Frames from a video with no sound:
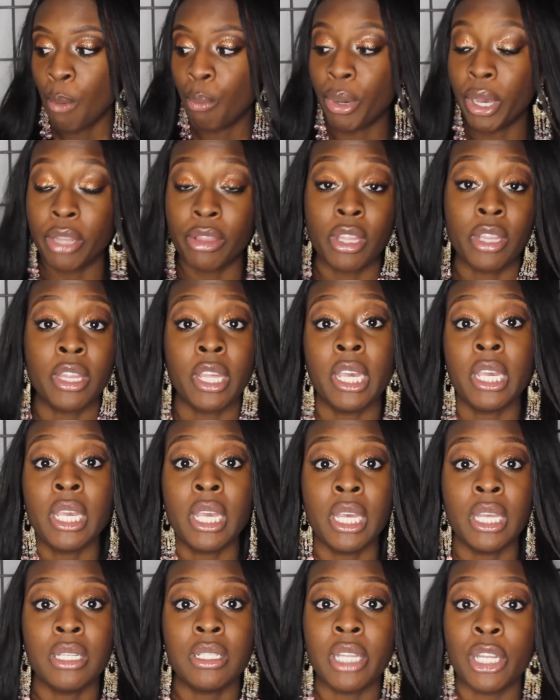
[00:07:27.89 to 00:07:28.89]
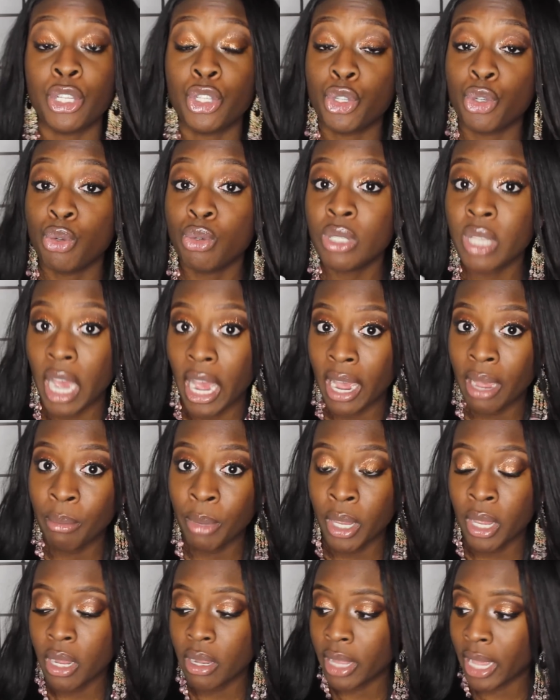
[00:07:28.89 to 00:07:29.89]
but the thing is they do
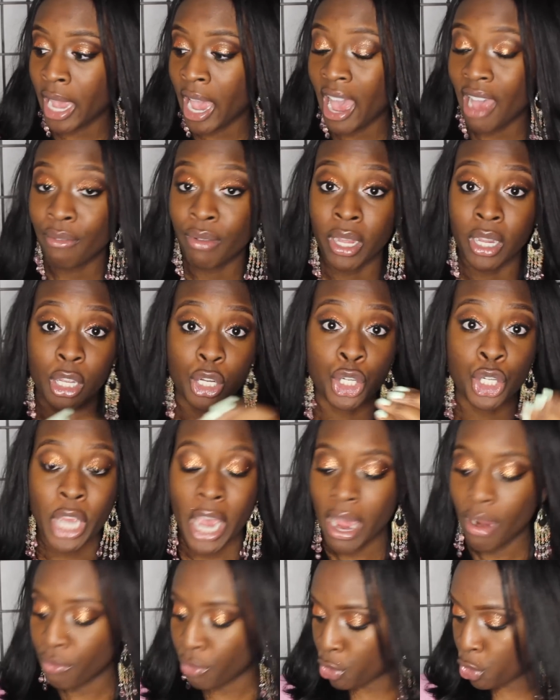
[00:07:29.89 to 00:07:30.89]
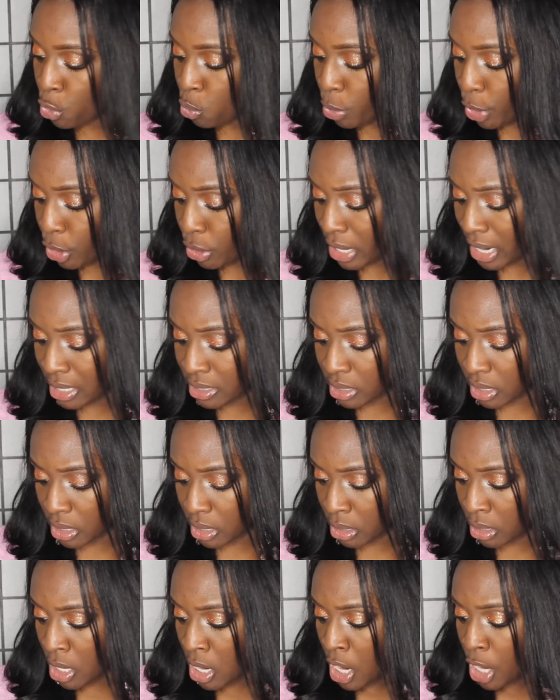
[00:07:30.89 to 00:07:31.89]
time it they have like a chat room where you guys
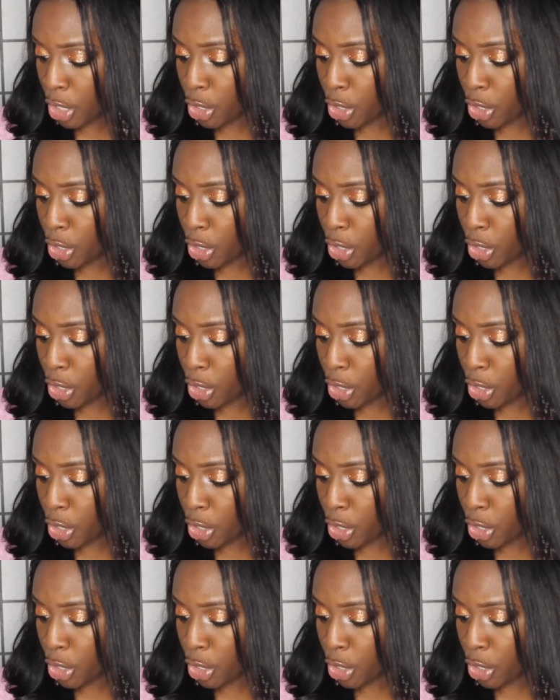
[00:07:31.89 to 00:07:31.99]
can